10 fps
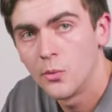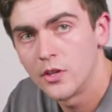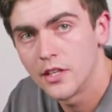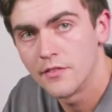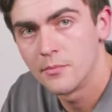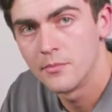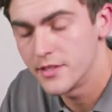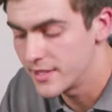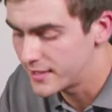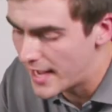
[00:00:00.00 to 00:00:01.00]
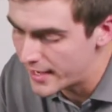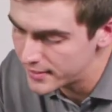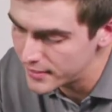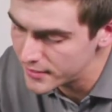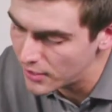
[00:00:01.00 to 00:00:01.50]
We'll give them this
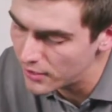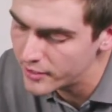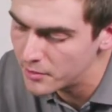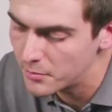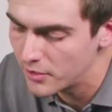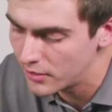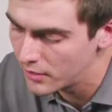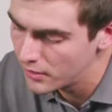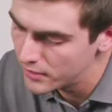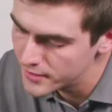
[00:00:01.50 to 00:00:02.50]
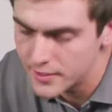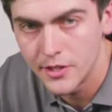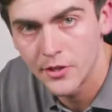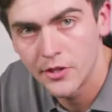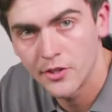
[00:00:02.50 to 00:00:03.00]
access card number,
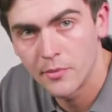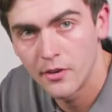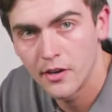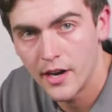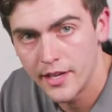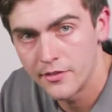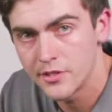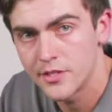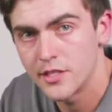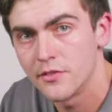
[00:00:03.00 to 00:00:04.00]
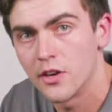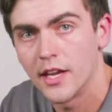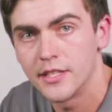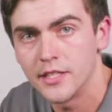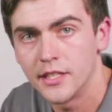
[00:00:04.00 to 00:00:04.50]
serial number, and receiver
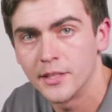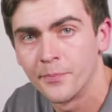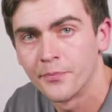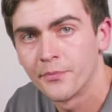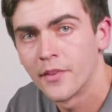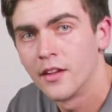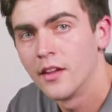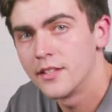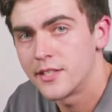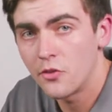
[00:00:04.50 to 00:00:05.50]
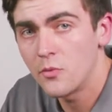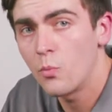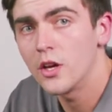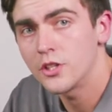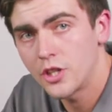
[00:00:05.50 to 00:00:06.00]
ID. Tell them
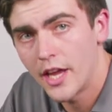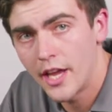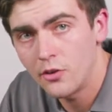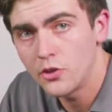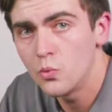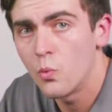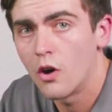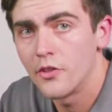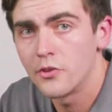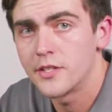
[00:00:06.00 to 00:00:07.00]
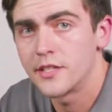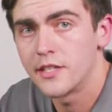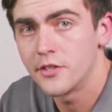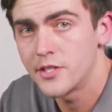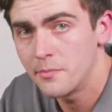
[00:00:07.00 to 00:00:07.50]
what channel you want the
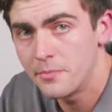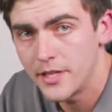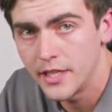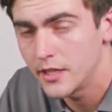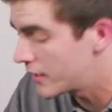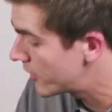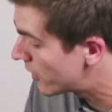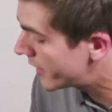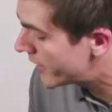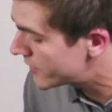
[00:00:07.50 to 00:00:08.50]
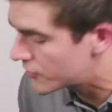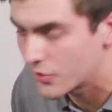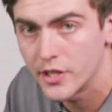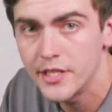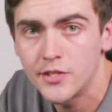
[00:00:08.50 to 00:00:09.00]
receiver to be, in our case
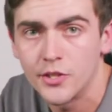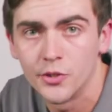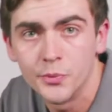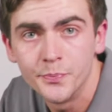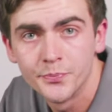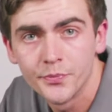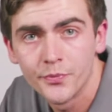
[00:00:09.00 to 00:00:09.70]
32.